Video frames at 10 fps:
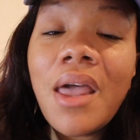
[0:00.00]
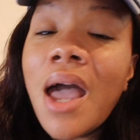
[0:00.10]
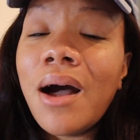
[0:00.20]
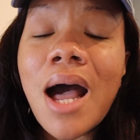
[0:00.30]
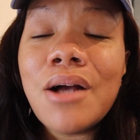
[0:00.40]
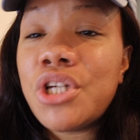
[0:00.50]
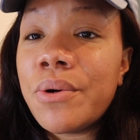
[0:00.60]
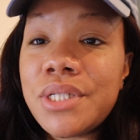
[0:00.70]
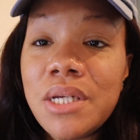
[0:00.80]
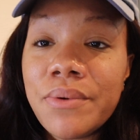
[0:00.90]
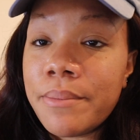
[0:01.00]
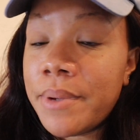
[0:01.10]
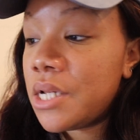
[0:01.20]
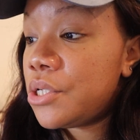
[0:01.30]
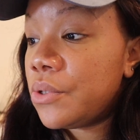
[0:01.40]
I'll show it to you in a
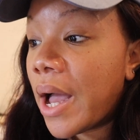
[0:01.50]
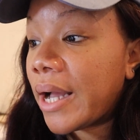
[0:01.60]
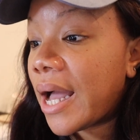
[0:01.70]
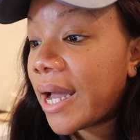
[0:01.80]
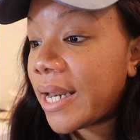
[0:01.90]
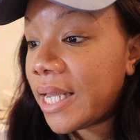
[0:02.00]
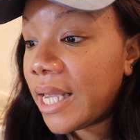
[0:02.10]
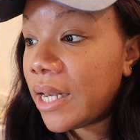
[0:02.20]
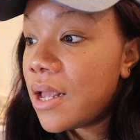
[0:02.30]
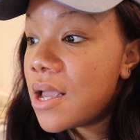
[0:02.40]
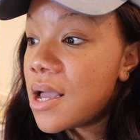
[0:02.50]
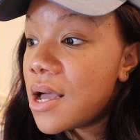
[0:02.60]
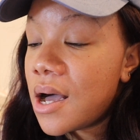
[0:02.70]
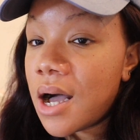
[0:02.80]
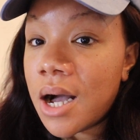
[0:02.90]
minute too. I gotta get
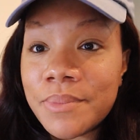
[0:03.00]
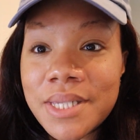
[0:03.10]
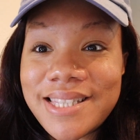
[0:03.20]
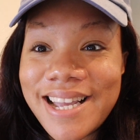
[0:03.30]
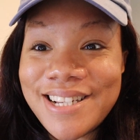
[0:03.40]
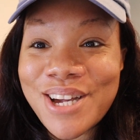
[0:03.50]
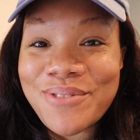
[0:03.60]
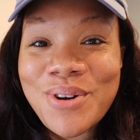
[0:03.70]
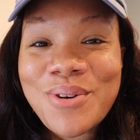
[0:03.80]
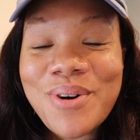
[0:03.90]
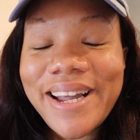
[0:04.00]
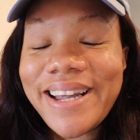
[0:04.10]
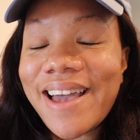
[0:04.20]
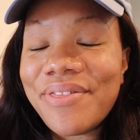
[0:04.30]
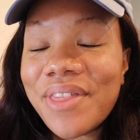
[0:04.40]
this thing done real
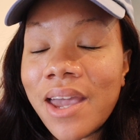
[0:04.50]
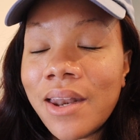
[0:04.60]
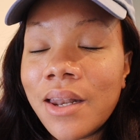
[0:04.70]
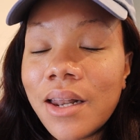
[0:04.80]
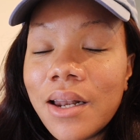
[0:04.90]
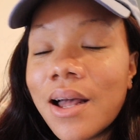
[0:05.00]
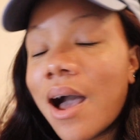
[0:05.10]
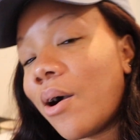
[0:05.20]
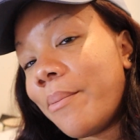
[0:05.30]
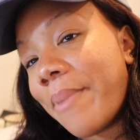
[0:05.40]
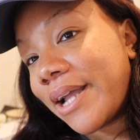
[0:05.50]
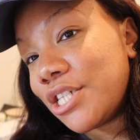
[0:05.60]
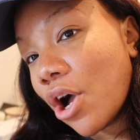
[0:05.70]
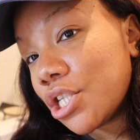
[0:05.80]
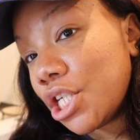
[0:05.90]
quick, and then I'll come back
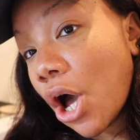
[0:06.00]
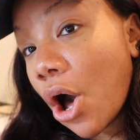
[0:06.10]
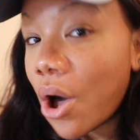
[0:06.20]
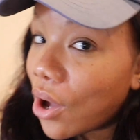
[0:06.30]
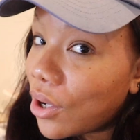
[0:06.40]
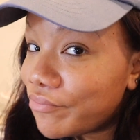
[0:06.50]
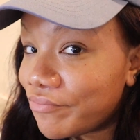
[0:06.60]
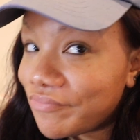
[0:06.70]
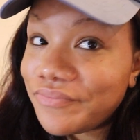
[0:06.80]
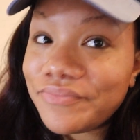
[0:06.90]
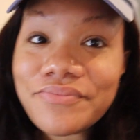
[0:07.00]
and talk to y'all.